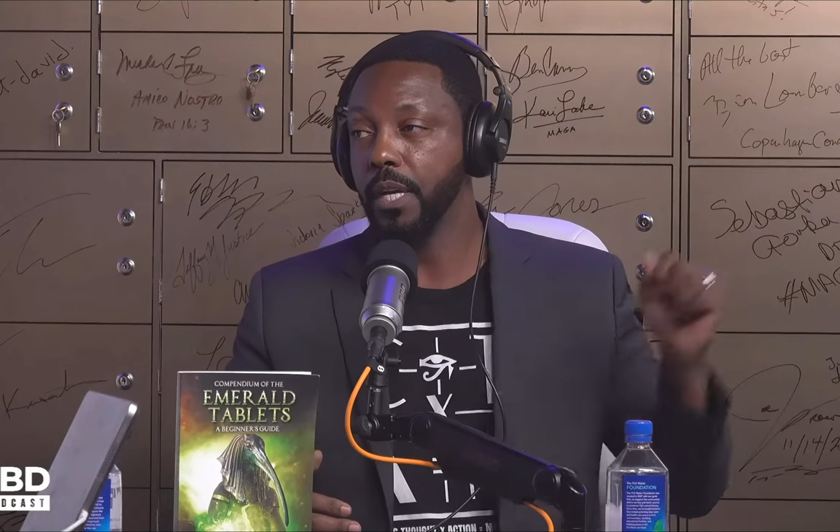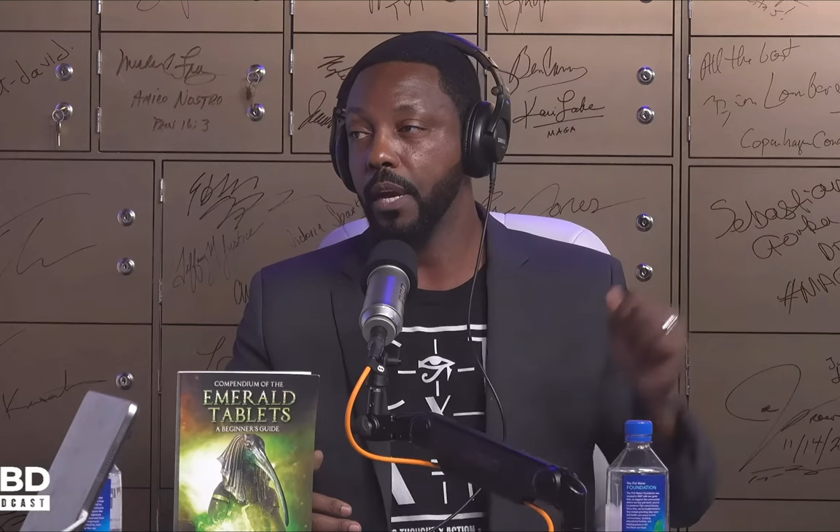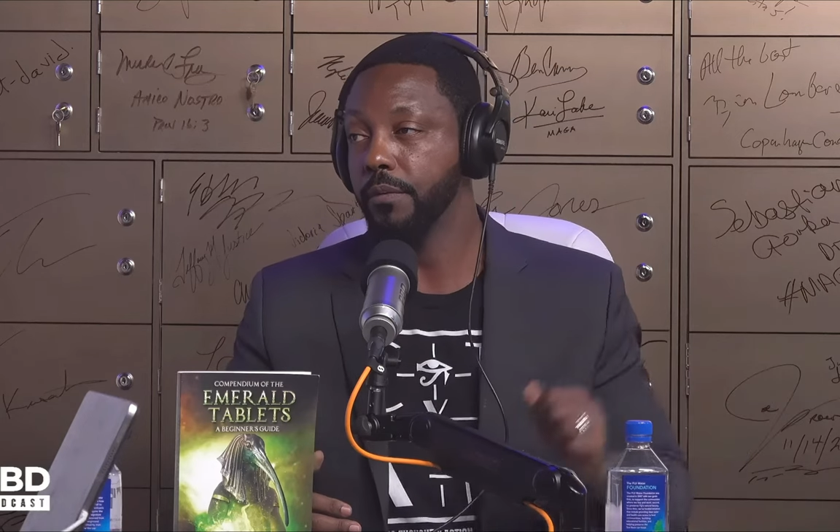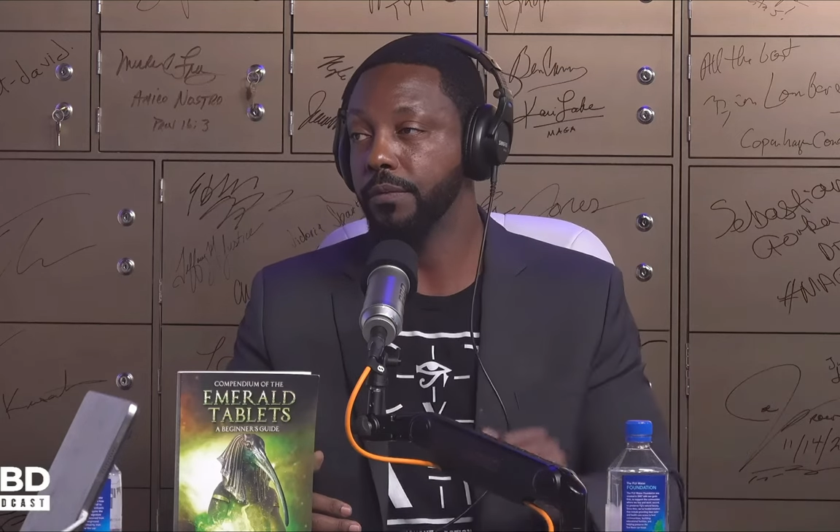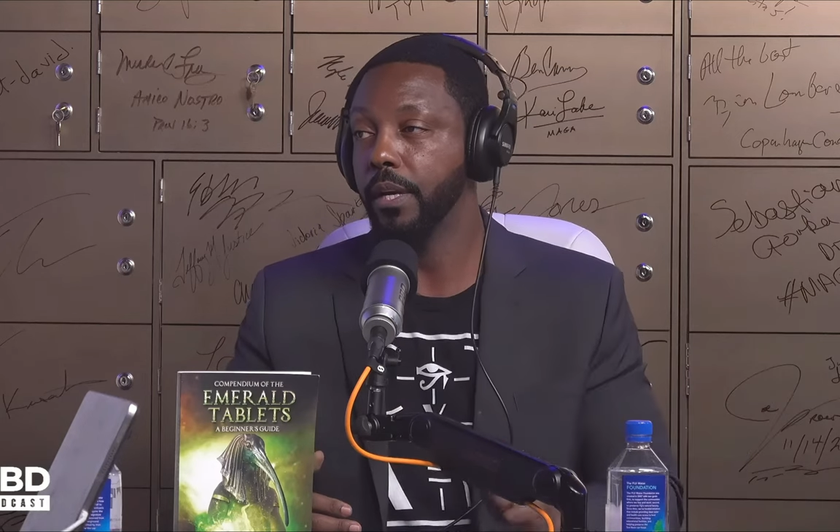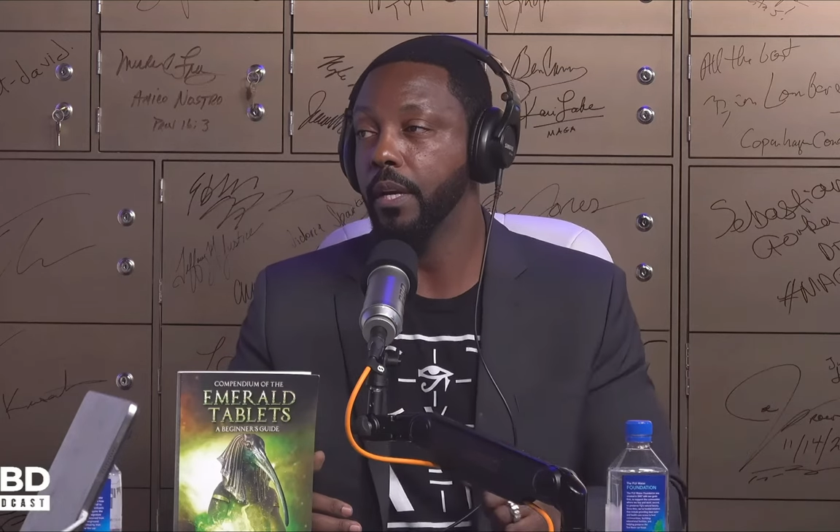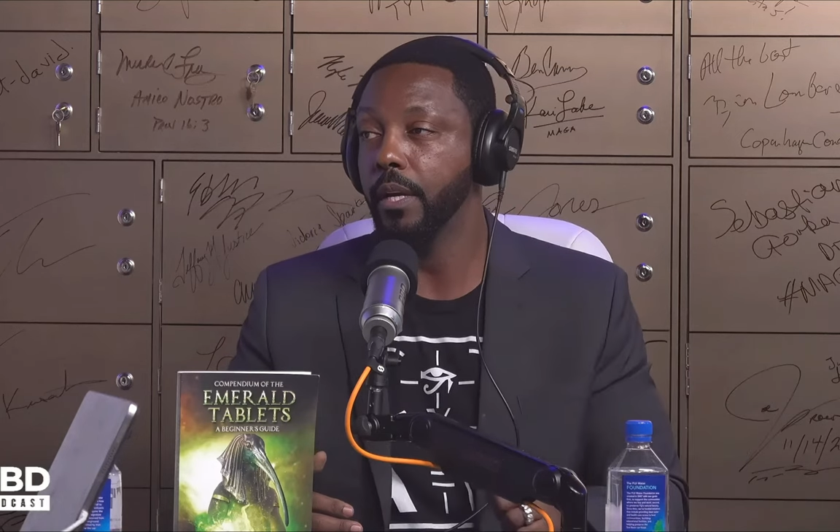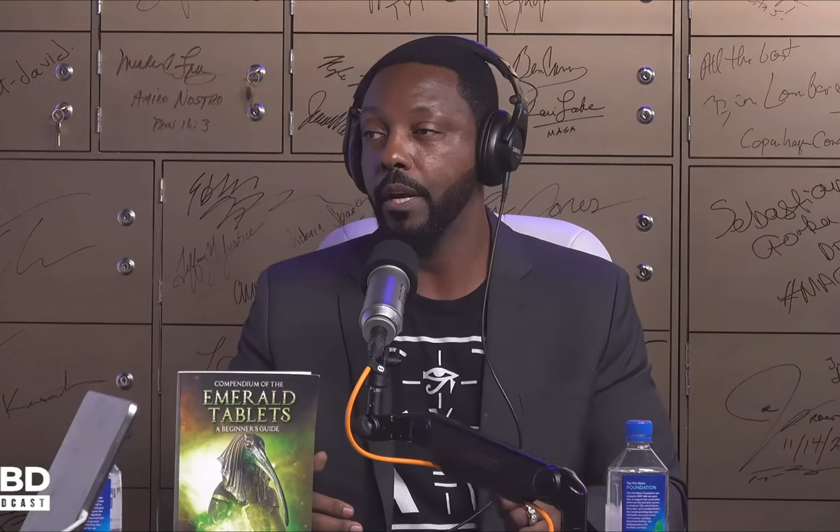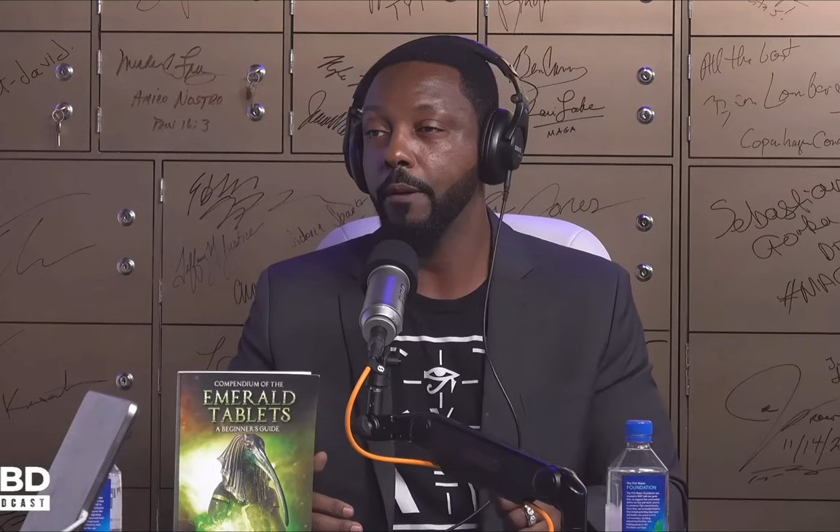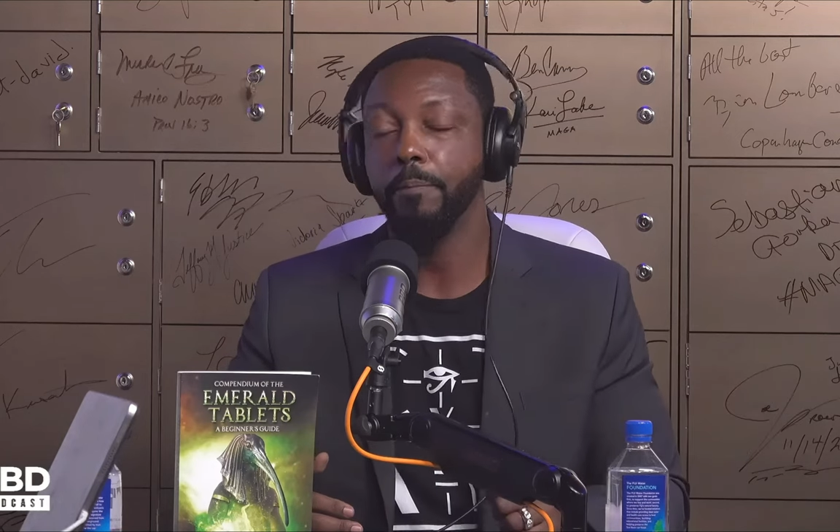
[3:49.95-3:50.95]
ever figured
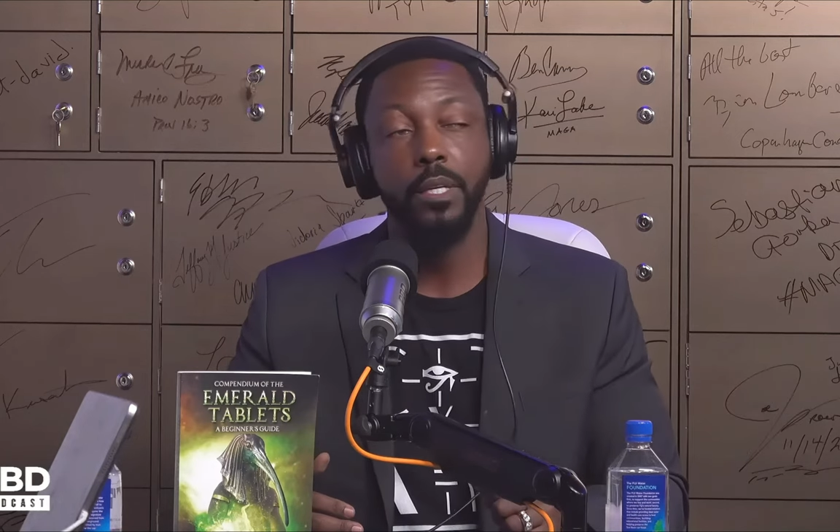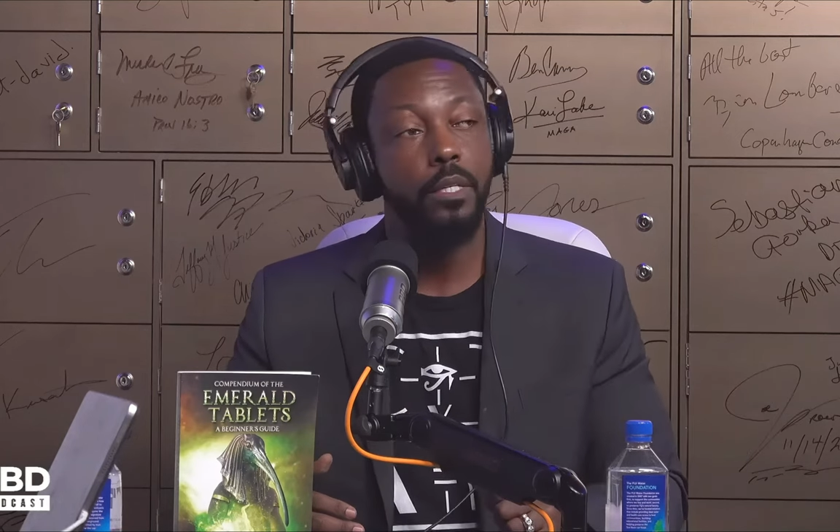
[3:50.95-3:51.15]
it out